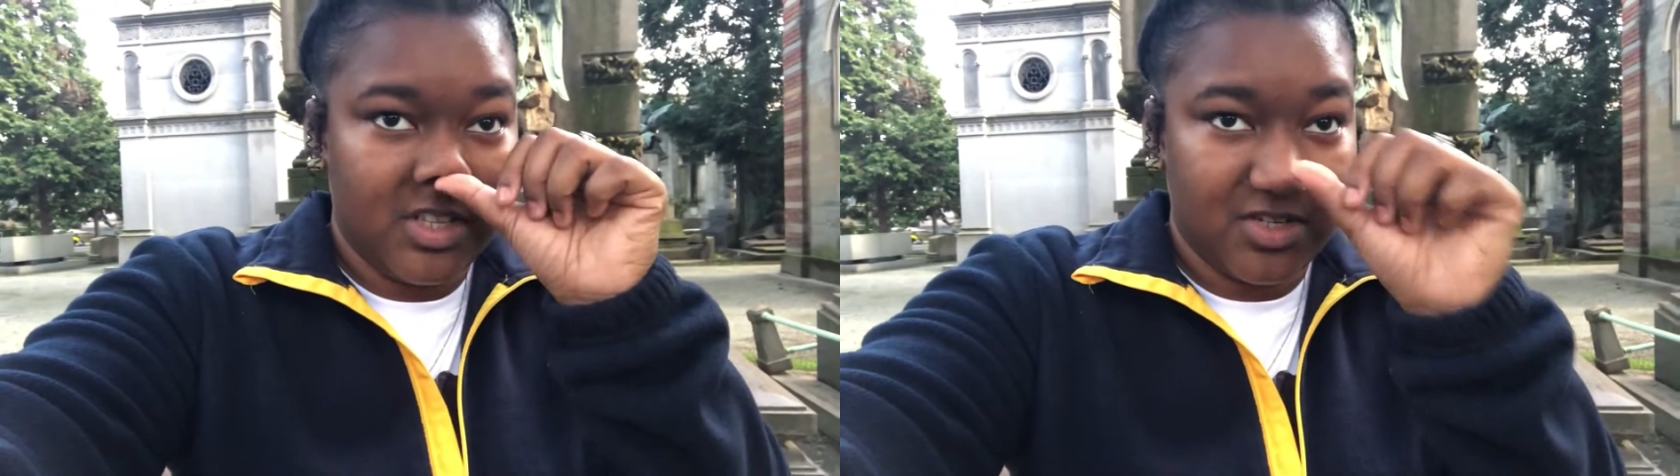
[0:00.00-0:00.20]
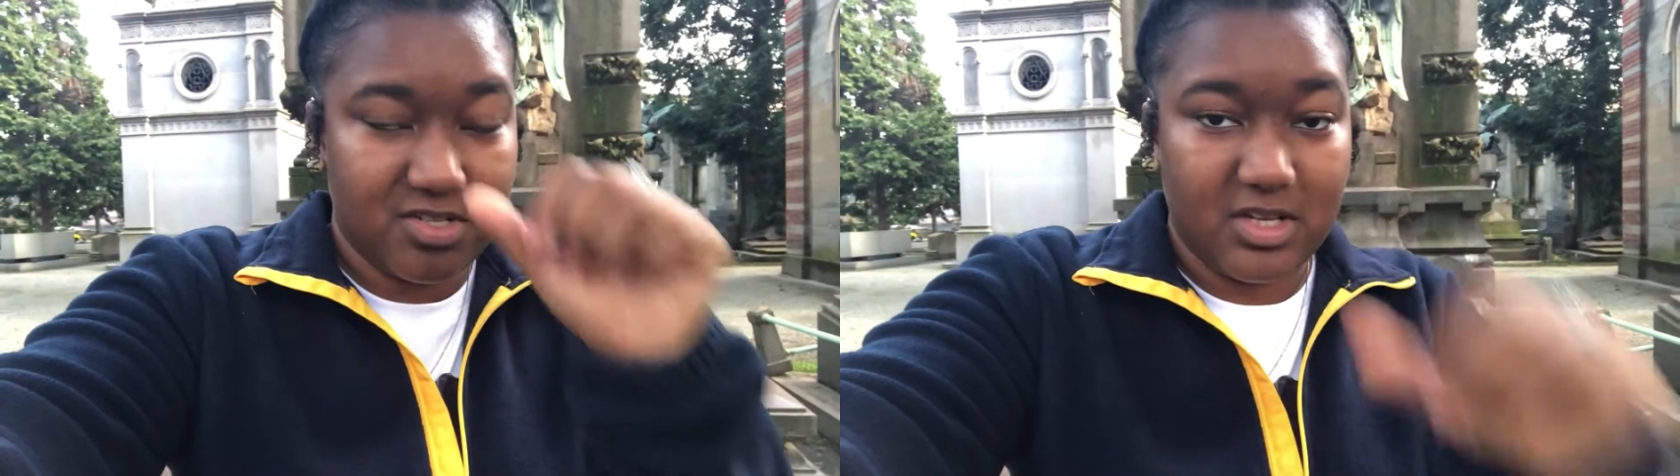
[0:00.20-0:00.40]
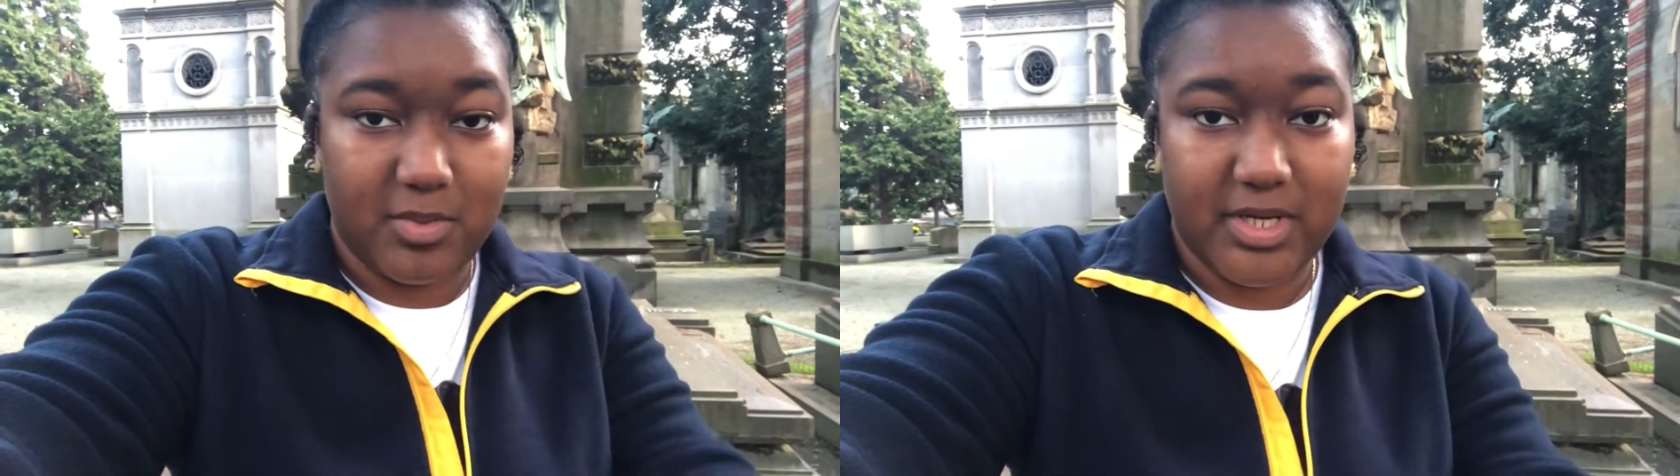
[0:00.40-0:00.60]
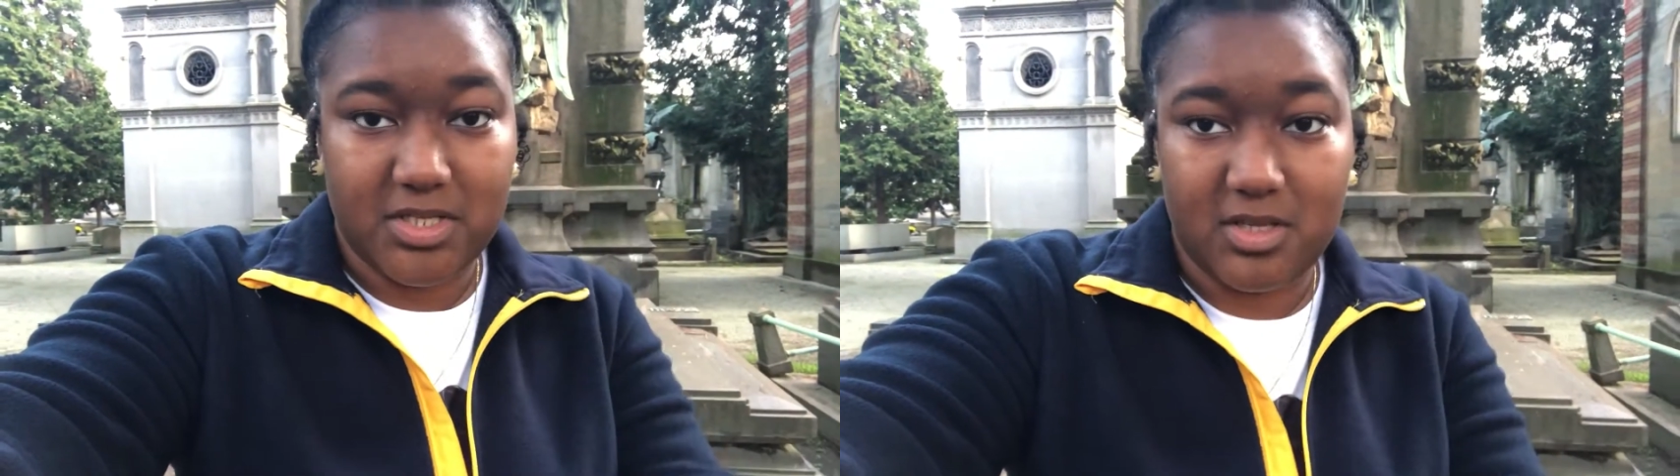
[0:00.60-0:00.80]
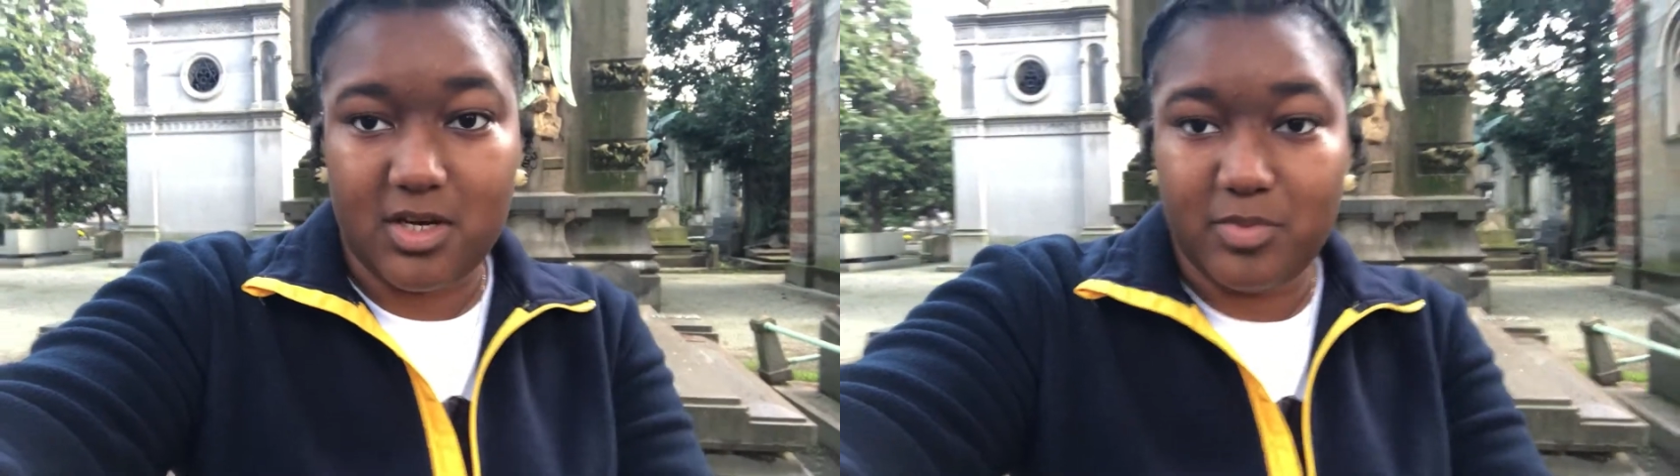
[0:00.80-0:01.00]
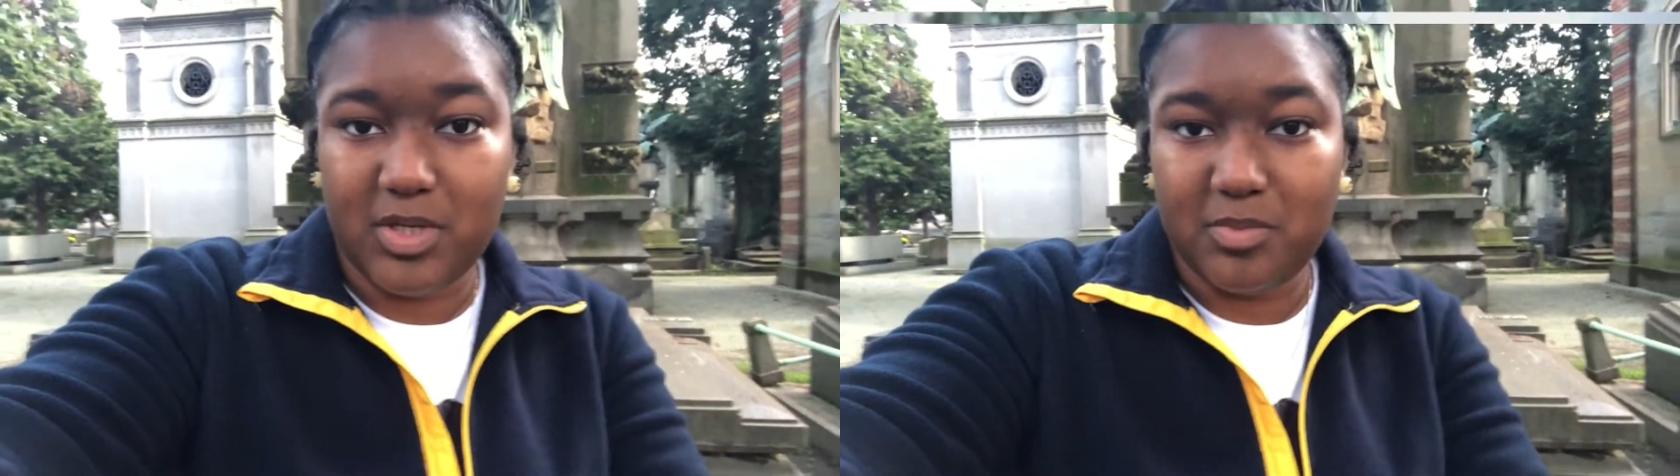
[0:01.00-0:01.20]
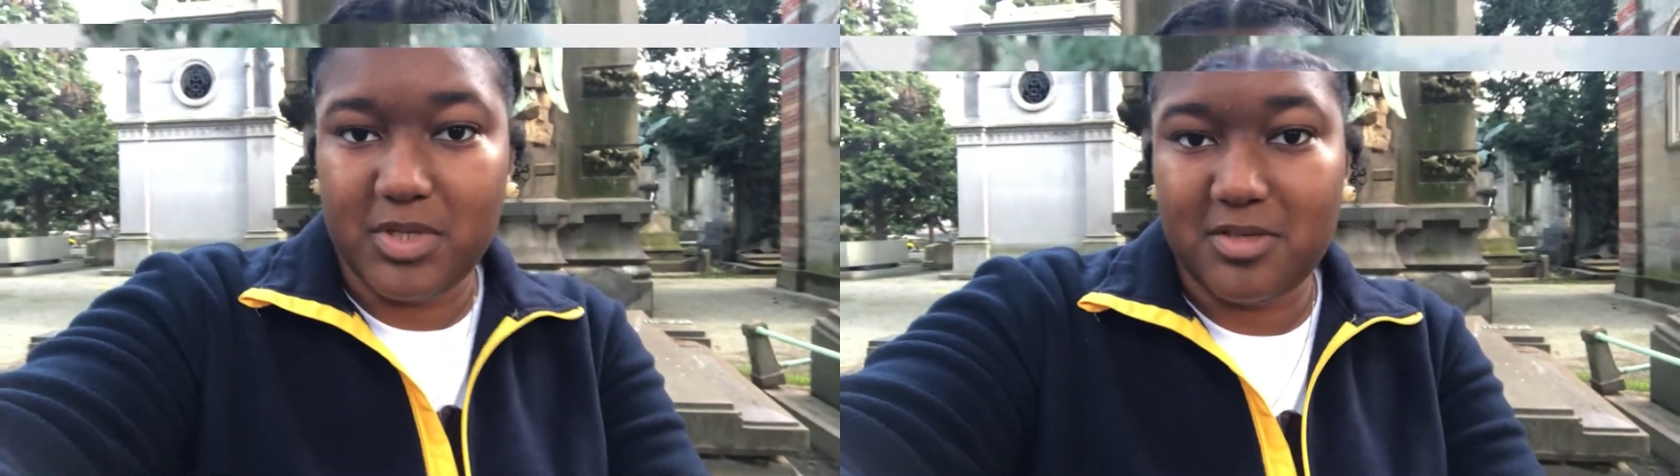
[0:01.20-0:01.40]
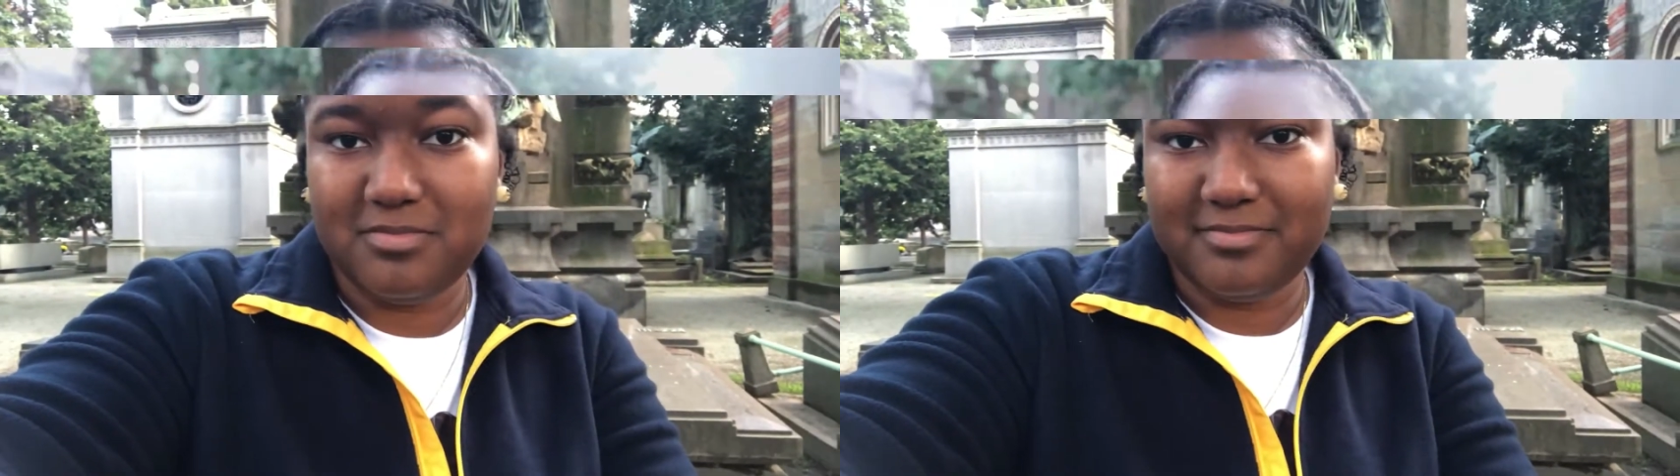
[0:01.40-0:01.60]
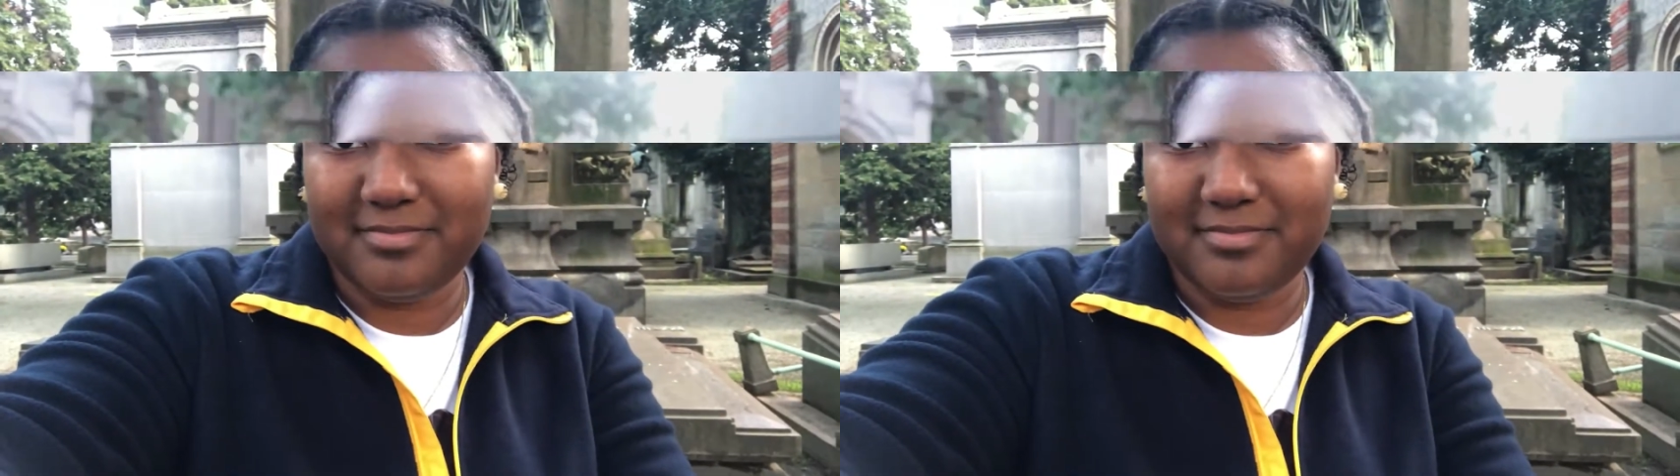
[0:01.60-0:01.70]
then just head back to the Airbnb.